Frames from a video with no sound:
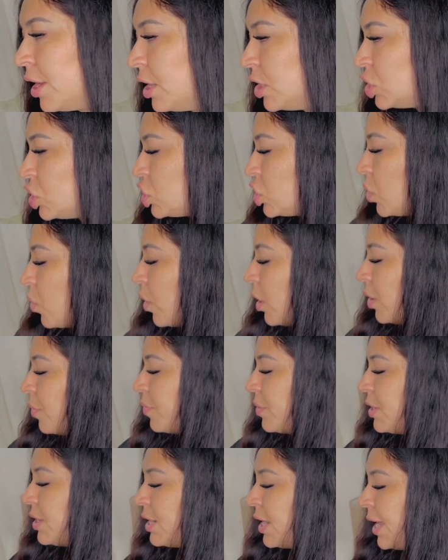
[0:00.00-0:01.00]
So
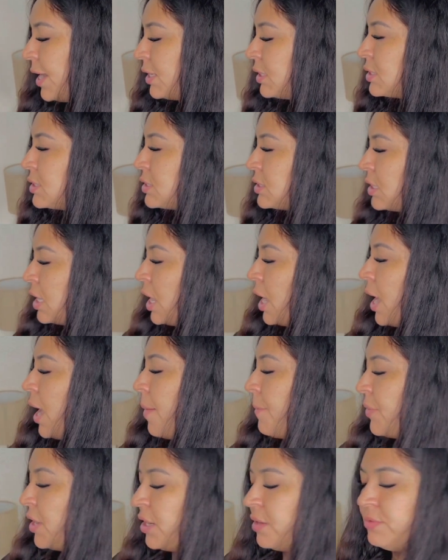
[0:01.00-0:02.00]
up next,
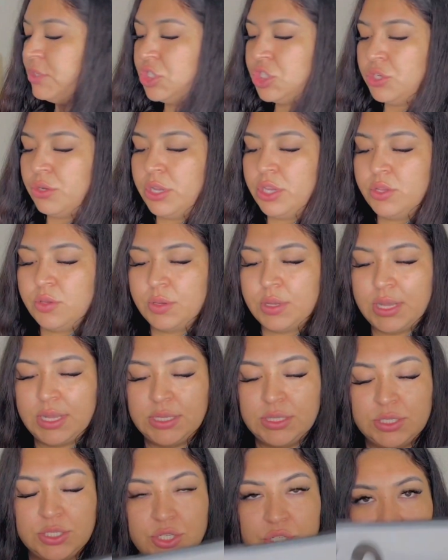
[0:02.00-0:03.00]
I'm gonna be showing you
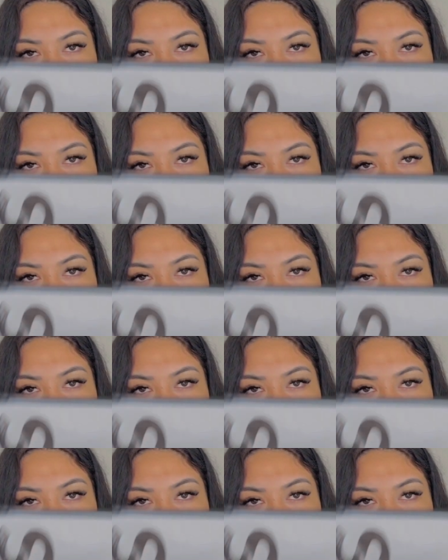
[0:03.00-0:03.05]
guys